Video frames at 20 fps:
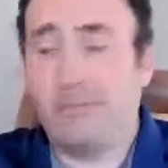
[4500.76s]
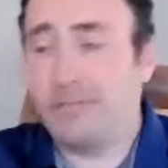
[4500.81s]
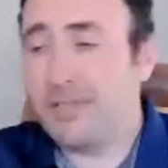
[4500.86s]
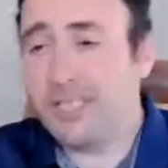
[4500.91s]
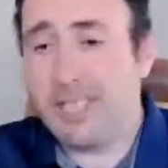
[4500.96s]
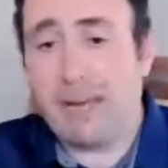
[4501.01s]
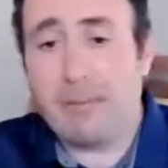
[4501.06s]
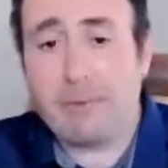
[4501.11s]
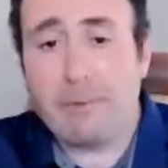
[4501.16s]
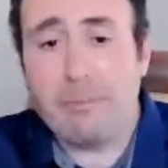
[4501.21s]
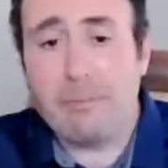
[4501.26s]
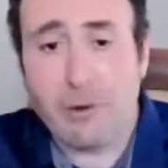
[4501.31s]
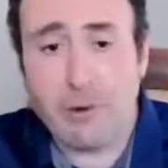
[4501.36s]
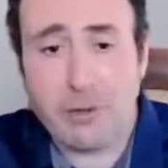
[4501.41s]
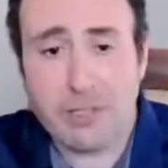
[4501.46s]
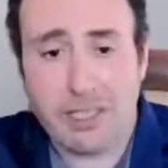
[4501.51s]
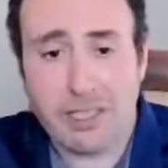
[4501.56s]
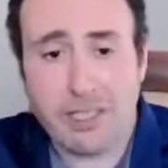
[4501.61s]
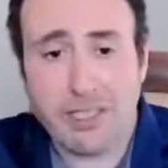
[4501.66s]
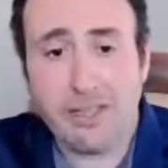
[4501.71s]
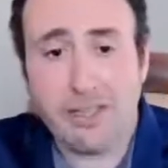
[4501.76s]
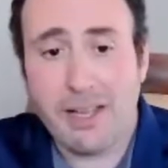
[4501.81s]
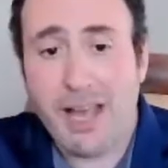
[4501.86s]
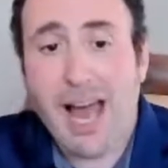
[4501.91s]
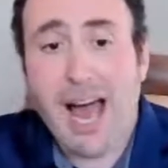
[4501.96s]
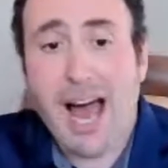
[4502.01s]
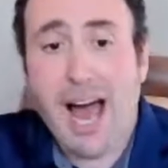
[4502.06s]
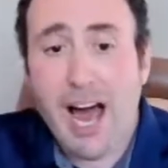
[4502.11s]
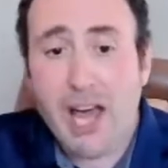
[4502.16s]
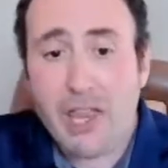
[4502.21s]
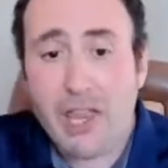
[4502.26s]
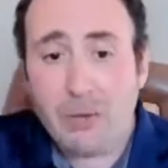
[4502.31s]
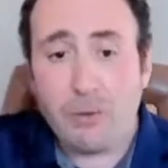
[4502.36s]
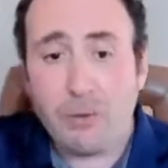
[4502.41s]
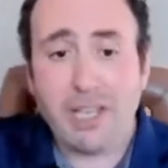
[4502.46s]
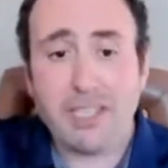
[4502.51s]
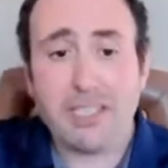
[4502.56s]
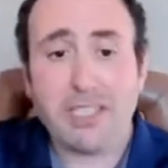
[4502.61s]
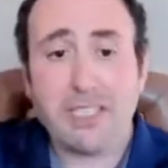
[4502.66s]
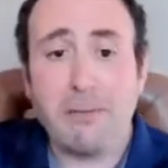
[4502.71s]
stopped composing. Other
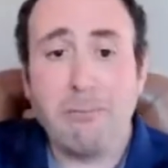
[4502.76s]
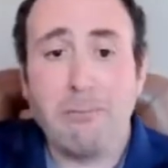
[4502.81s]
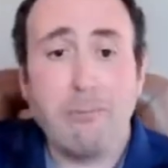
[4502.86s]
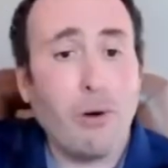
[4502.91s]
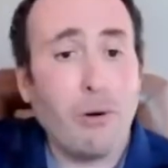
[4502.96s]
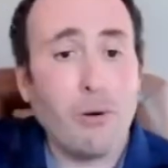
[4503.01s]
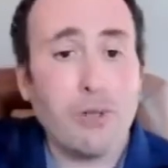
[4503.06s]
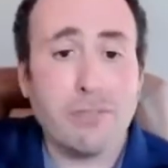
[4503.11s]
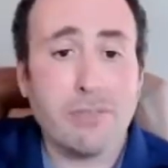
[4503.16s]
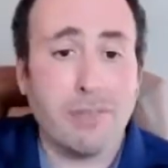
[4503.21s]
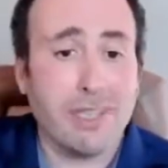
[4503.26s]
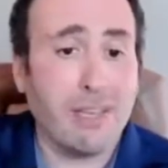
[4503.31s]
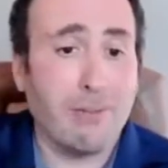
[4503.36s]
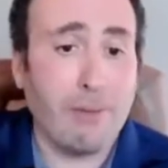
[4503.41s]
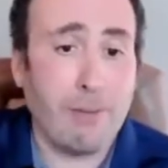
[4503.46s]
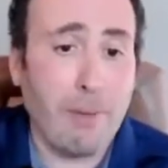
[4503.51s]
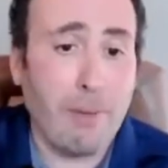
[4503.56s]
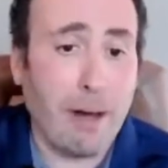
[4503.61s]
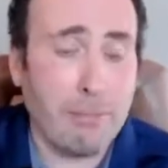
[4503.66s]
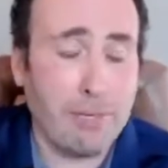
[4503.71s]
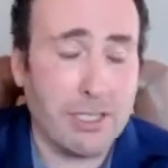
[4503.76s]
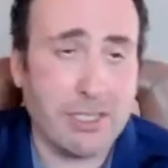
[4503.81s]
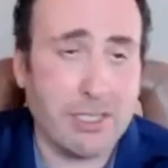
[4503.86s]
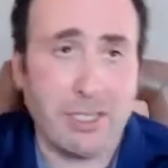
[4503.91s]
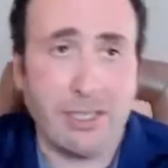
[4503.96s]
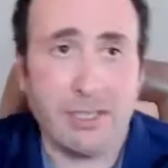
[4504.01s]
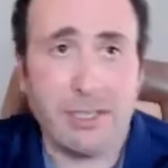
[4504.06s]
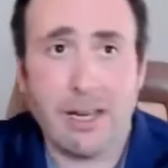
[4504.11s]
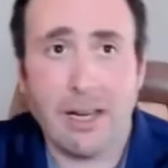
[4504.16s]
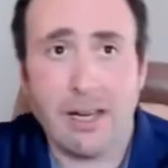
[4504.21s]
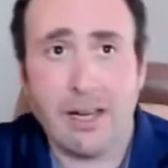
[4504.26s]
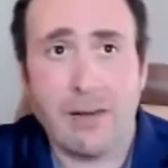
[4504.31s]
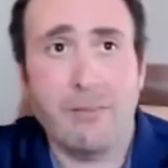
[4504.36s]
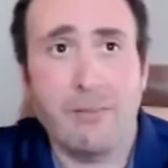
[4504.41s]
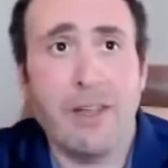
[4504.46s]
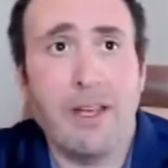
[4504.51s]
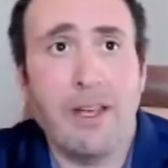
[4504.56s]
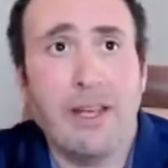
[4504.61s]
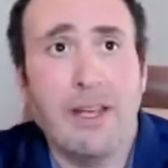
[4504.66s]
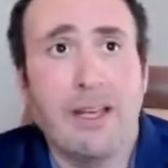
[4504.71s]
ones composed but never published it. Uh,
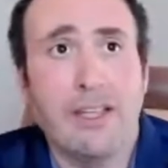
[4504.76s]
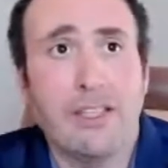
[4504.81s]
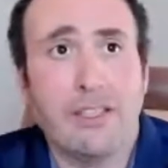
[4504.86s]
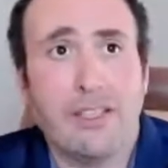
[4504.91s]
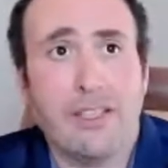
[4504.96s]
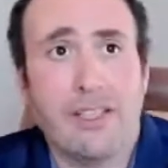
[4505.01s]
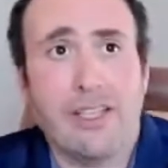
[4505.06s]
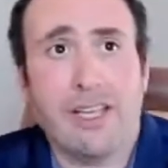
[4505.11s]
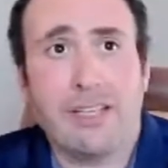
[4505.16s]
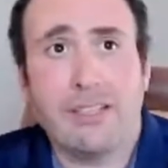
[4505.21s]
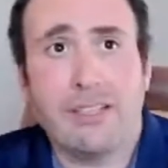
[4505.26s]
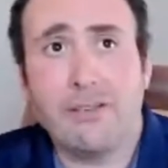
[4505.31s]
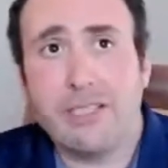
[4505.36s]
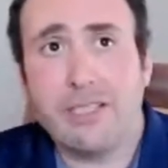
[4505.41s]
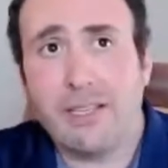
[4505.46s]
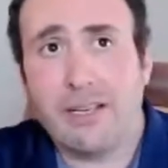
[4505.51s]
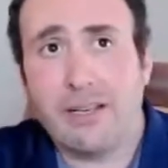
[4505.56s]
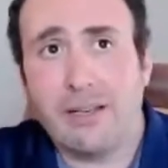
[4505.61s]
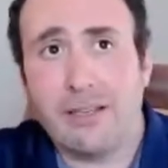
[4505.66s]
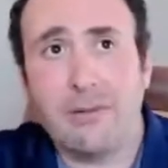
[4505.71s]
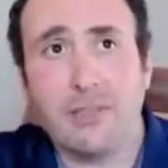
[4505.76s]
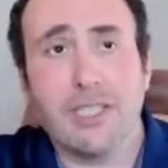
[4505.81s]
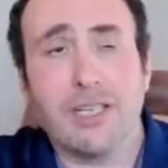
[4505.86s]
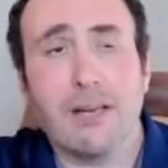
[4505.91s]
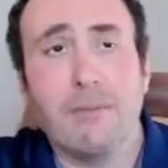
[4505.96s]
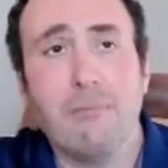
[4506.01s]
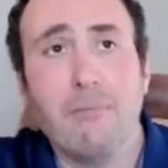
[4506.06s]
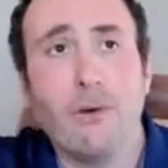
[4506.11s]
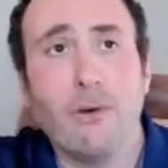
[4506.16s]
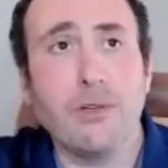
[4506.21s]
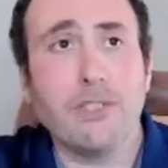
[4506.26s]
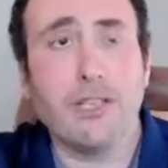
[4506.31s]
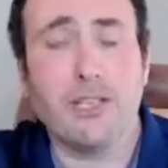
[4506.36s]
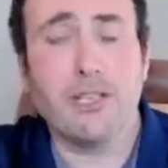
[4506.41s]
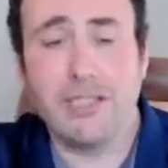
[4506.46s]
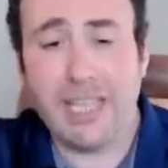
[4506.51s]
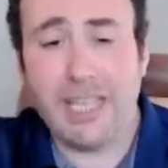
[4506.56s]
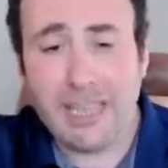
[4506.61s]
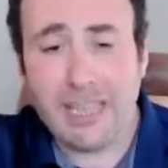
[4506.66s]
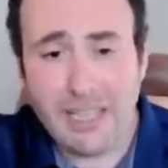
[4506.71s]
like was a there was a composer
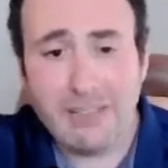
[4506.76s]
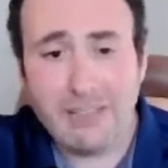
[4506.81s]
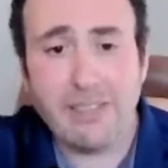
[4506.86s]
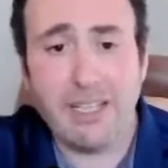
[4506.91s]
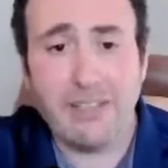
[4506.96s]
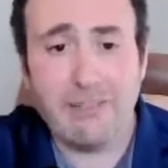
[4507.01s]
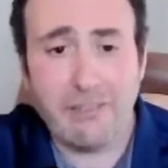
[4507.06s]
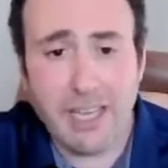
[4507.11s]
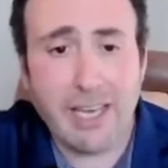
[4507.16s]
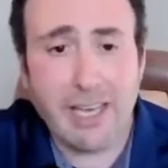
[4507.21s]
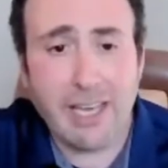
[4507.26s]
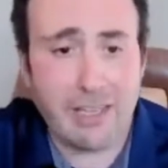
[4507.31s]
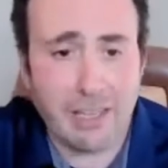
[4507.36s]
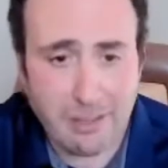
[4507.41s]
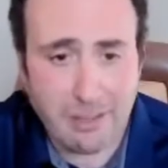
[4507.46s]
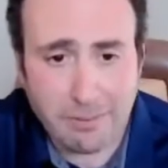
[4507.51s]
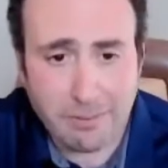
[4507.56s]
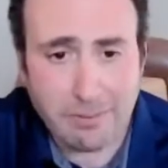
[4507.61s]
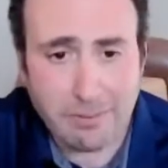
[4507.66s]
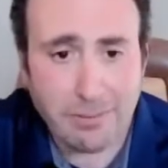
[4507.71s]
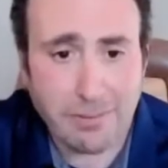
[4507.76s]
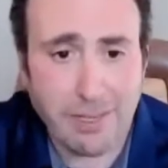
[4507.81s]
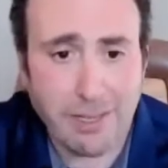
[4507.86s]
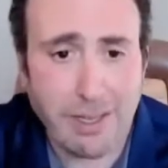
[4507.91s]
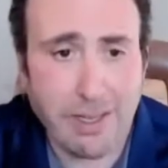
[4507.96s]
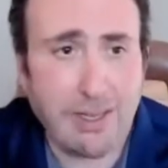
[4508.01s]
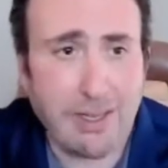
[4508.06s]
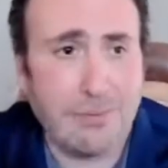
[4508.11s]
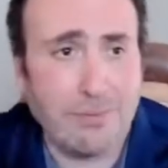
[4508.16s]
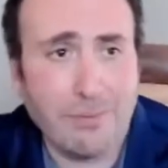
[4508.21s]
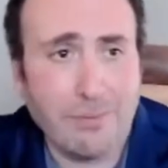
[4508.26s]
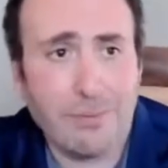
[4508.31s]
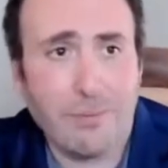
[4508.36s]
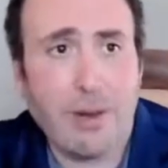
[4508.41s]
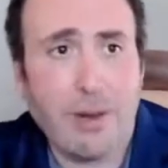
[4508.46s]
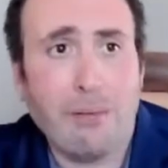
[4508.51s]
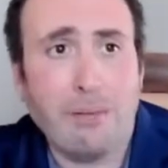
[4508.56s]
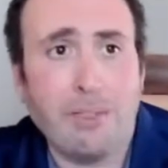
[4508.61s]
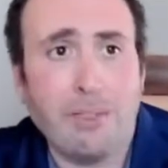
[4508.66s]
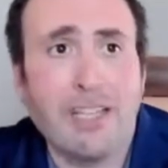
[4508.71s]
that lived in Vienna, uh,
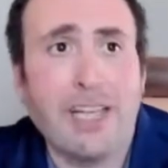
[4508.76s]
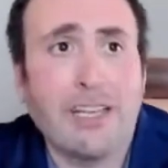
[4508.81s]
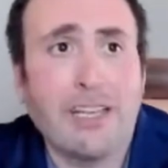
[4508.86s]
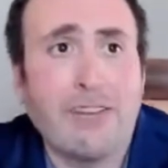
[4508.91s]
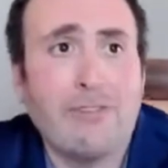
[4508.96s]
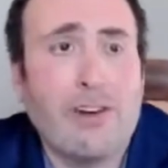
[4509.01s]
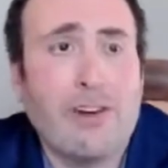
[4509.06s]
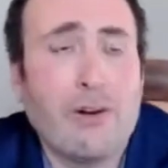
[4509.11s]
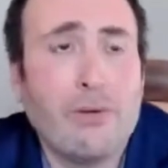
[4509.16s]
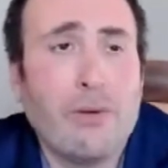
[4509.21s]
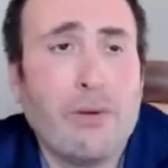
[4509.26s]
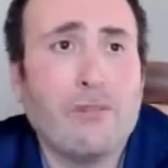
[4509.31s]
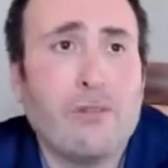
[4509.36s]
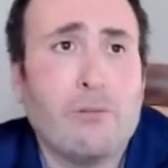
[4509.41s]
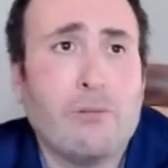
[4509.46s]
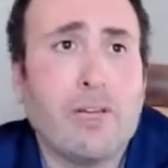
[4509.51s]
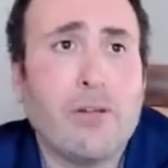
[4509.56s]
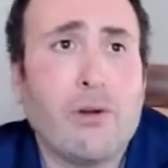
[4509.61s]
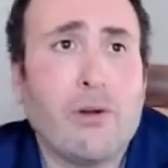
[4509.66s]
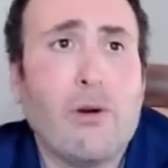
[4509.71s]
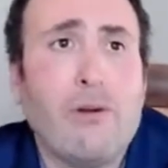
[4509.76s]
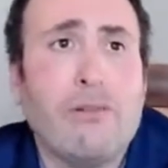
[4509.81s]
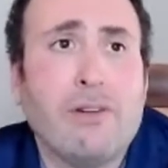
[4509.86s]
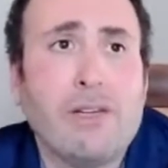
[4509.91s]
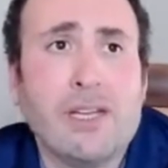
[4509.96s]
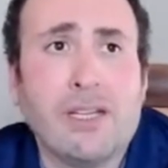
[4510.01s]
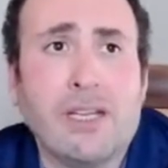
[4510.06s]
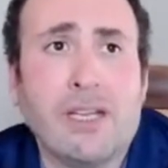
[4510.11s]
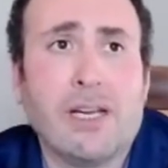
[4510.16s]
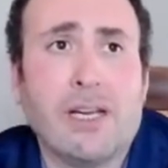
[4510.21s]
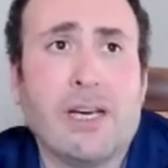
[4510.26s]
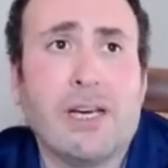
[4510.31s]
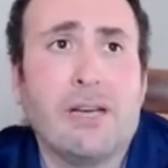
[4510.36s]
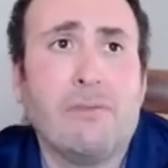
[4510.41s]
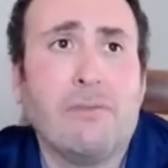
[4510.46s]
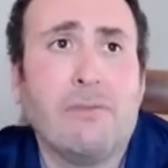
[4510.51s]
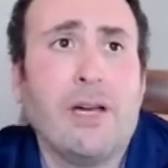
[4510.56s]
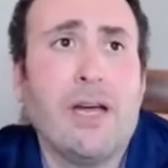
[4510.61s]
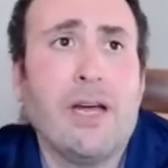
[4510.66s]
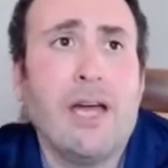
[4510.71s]
probably not that far away from Beethoven at the time,
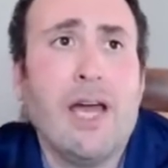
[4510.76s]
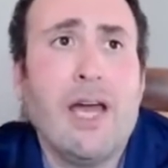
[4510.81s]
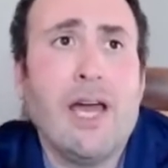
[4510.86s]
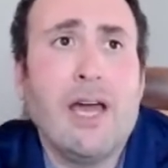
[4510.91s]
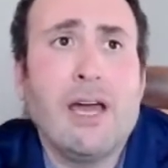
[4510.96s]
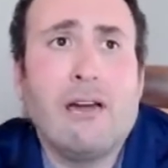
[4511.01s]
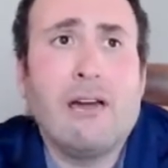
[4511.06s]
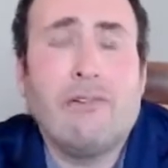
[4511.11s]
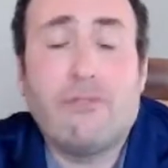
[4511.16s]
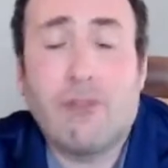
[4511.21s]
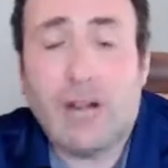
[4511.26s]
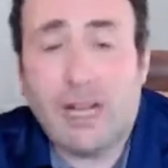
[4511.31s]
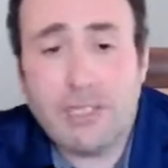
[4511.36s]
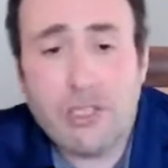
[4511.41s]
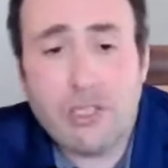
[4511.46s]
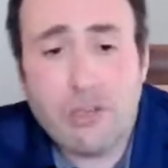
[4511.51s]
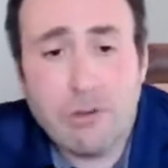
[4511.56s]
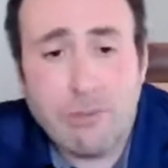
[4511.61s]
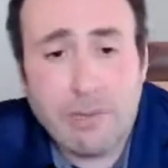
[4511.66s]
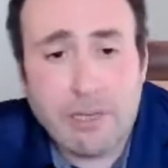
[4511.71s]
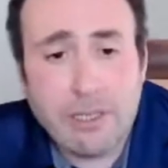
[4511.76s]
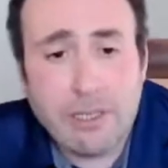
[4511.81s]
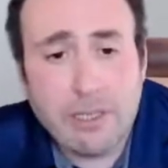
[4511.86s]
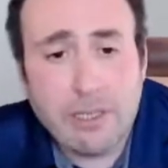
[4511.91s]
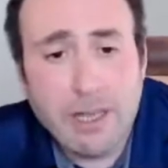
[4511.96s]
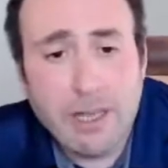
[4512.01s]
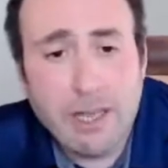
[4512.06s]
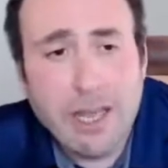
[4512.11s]
Franz Schubert,